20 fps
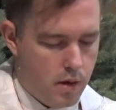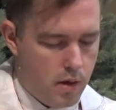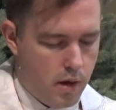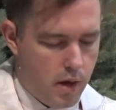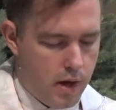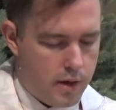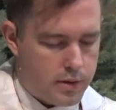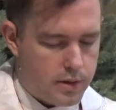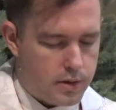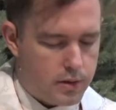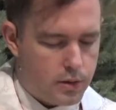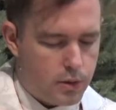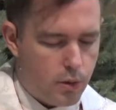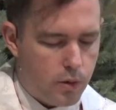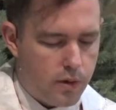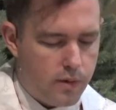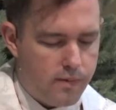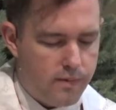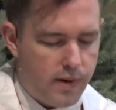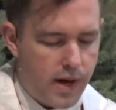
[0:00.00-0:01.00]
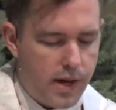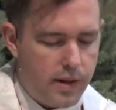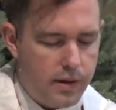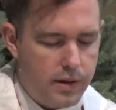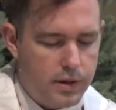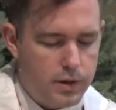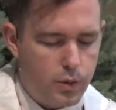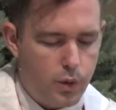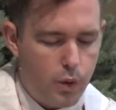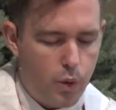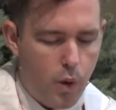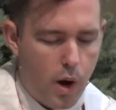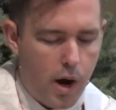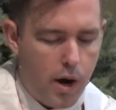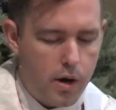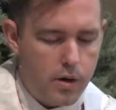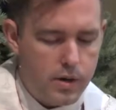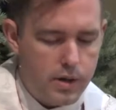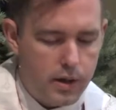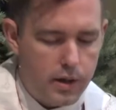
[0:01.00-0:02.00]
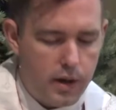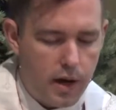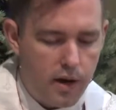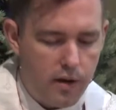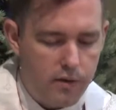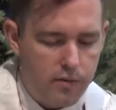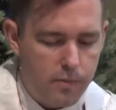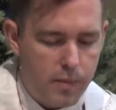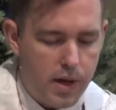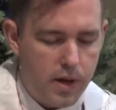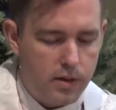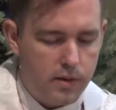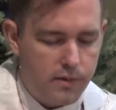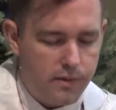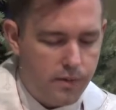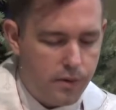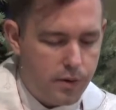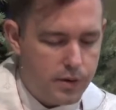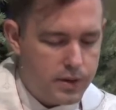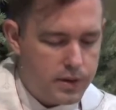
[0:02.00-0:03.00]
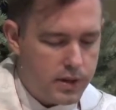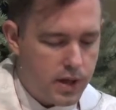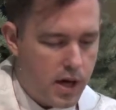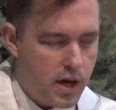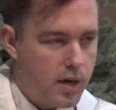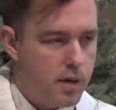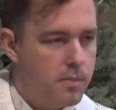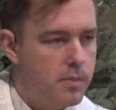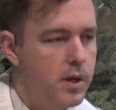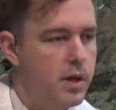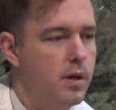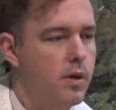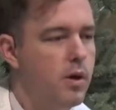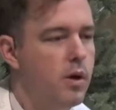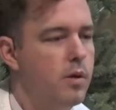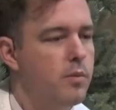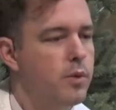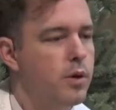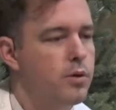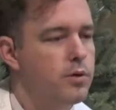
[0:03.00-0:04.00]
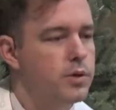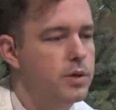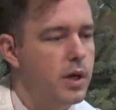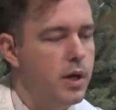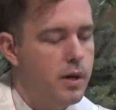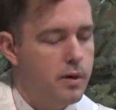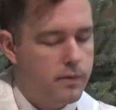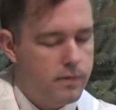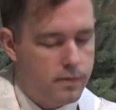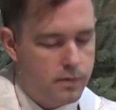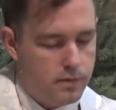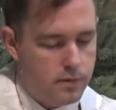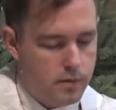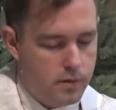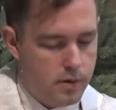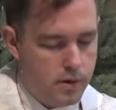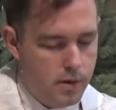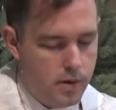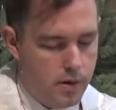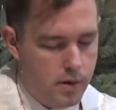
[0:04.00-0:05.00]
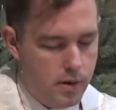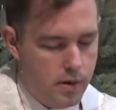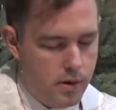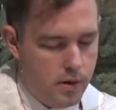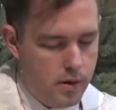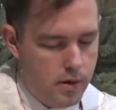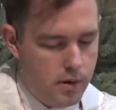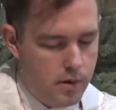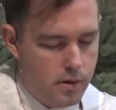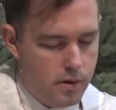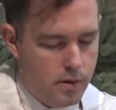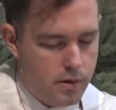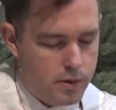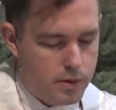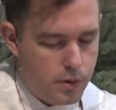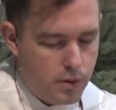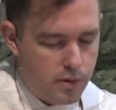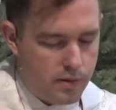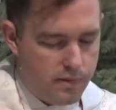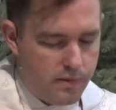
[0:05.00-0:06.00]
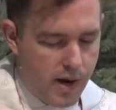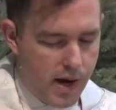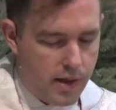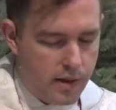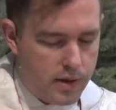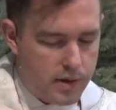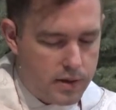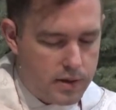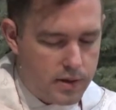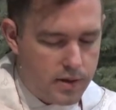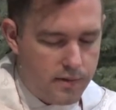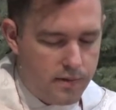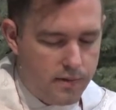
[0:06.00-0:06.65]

It's the sort of violence required to get out of bed the first time the alarm goes off, the sort of violence that